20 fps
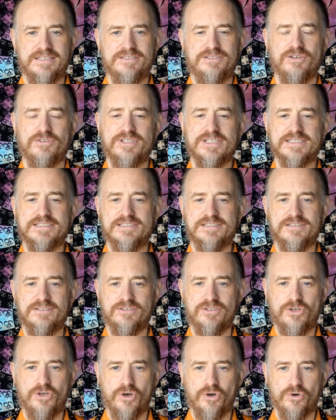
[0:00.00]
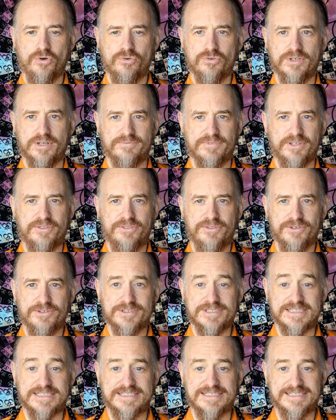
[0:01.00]
So this code of the
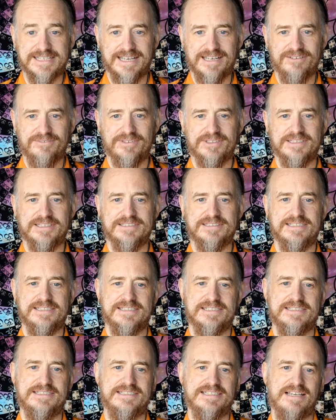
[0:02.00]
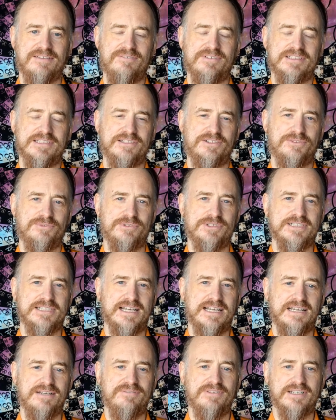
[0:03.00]
37 into the 73,
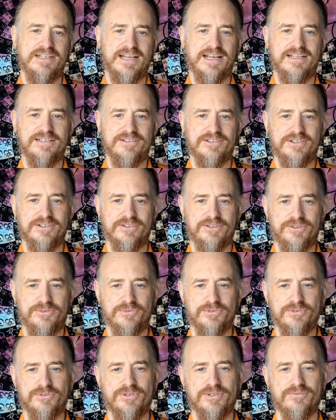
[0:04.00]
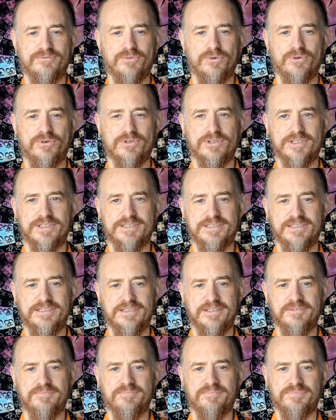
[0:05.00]
heaven on earth through the void,
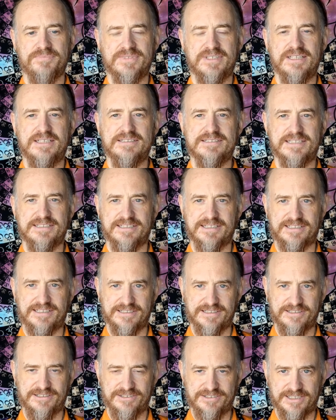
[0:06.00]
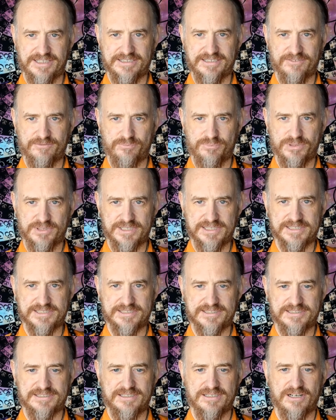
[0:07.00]
into the clear light of
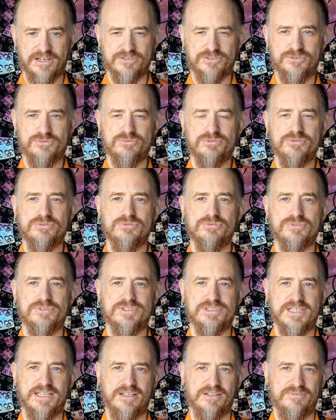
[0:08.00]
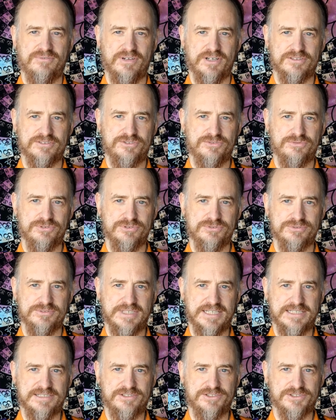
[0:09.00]
bliss, our true self, our true
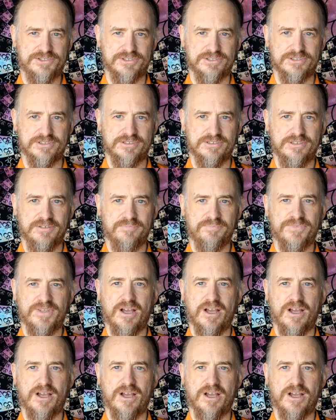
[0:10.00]
nature,